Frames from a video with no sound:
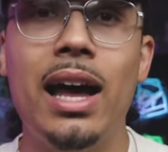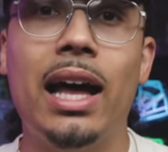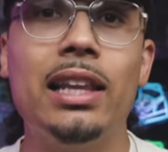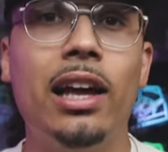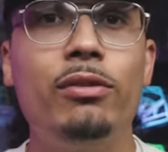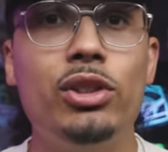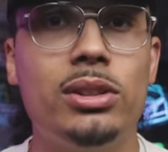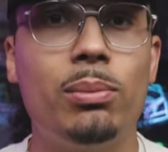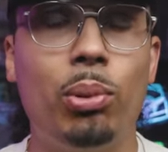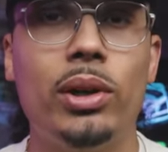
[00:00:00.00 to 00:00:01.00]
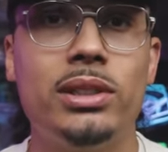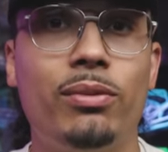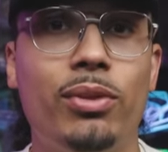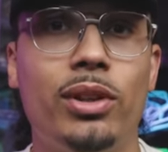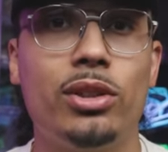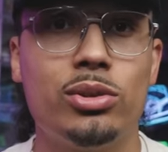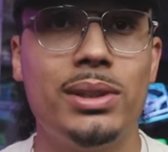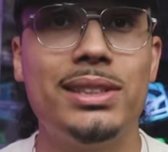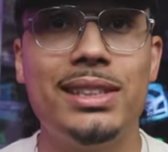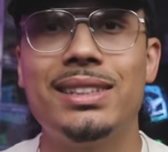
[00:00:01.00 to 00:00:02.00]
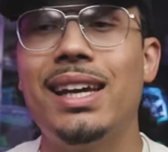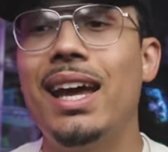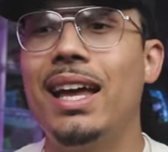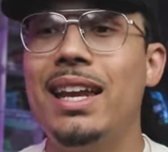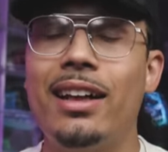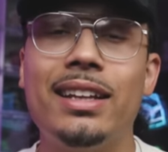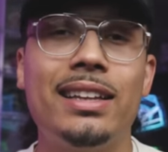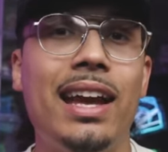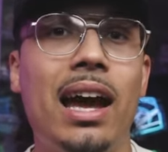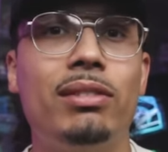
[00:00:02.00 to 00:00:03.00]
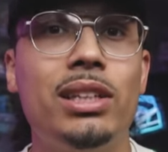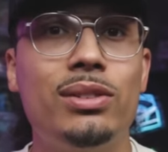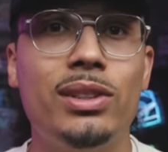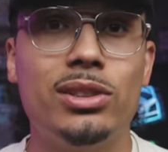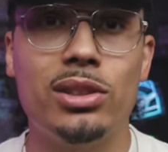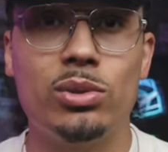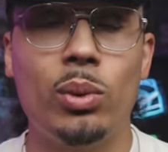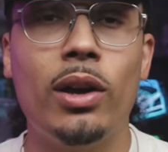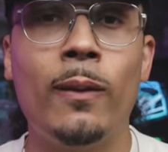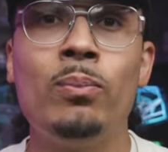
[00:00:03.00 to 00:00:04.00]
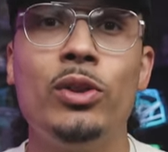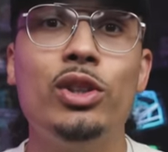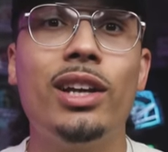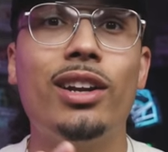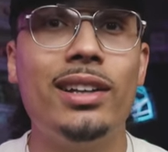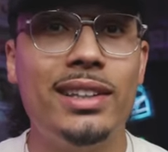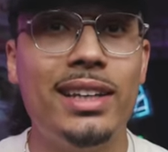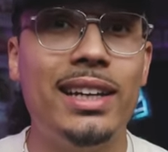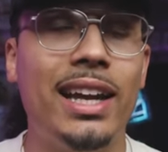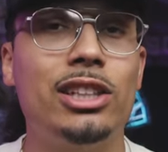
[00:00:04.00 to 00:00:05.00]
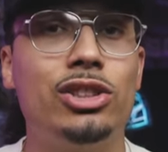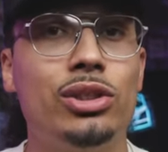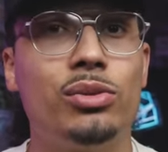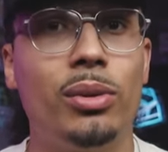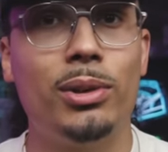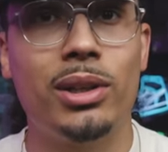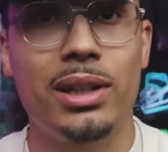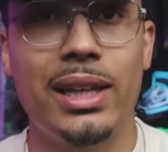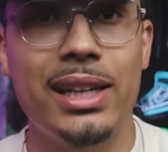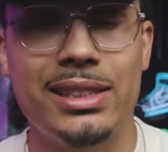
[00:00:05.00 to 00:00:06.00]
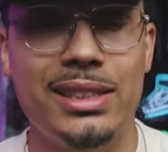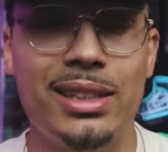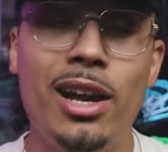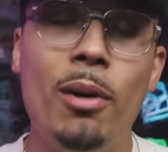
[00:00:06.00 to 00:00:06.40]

I love using POIZON for those reasons, and now that they have this feature as well, you can authenticate shoes from your collection.